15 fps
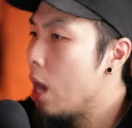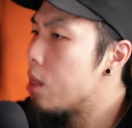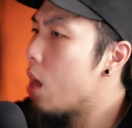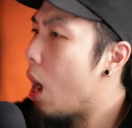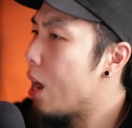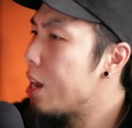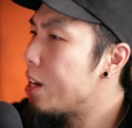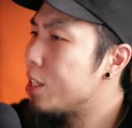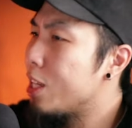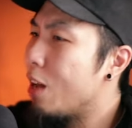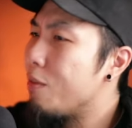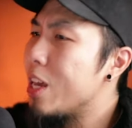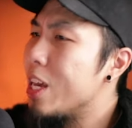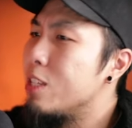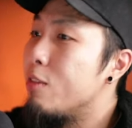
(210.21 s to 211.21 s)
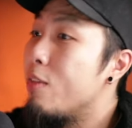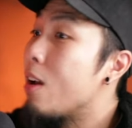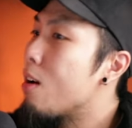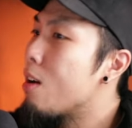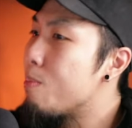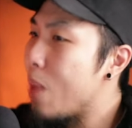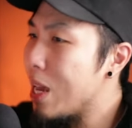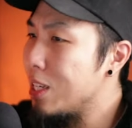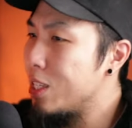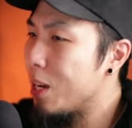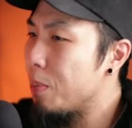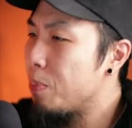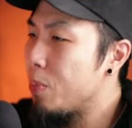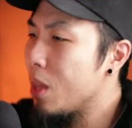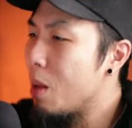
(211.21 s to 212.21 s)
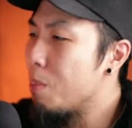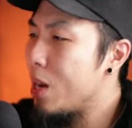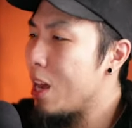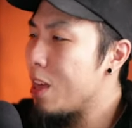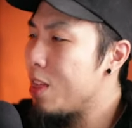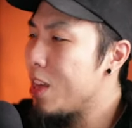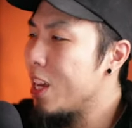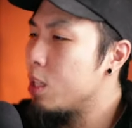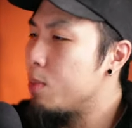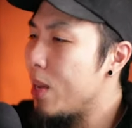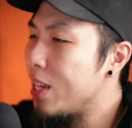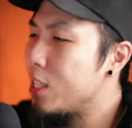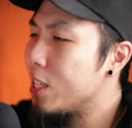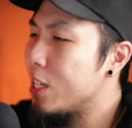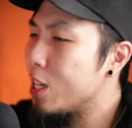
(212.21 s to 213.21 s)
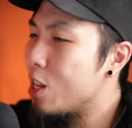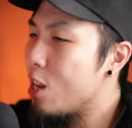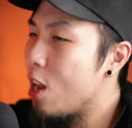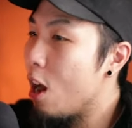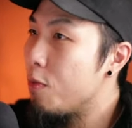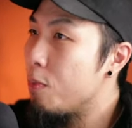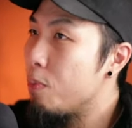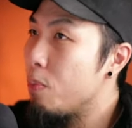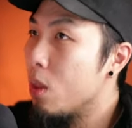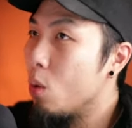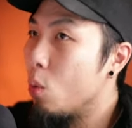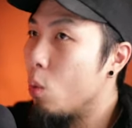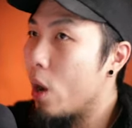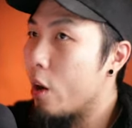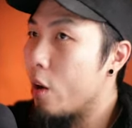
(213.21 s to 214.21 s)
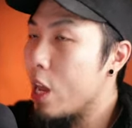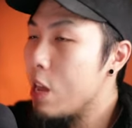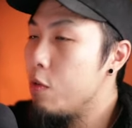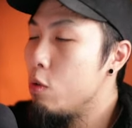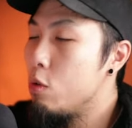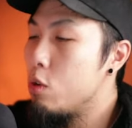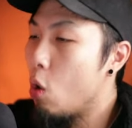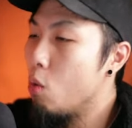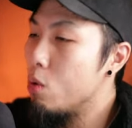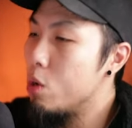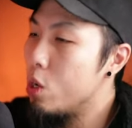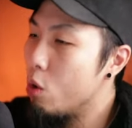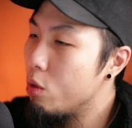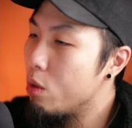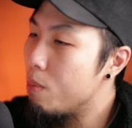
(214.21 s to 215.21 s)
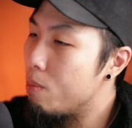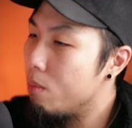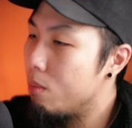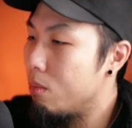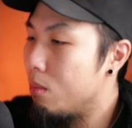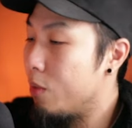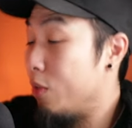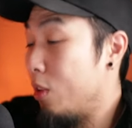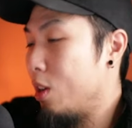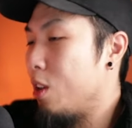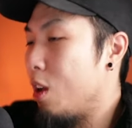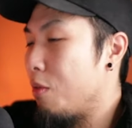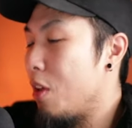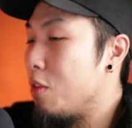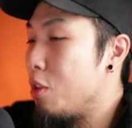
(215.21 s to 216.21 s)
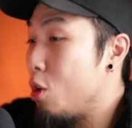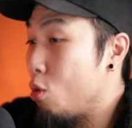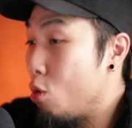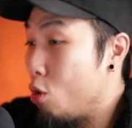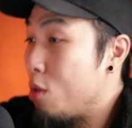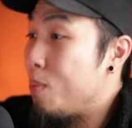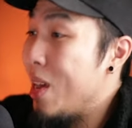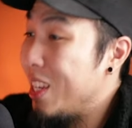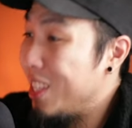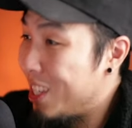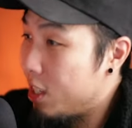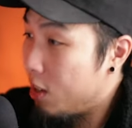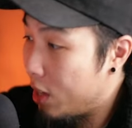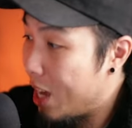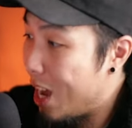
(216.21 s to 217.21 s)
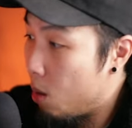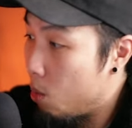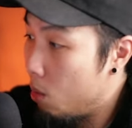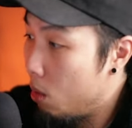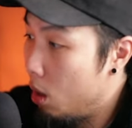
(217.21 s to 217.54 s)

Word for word: The hunt itself is very basic, but I think it's basic enough where if you don't know the fun enough, if you don't know the basics of the game,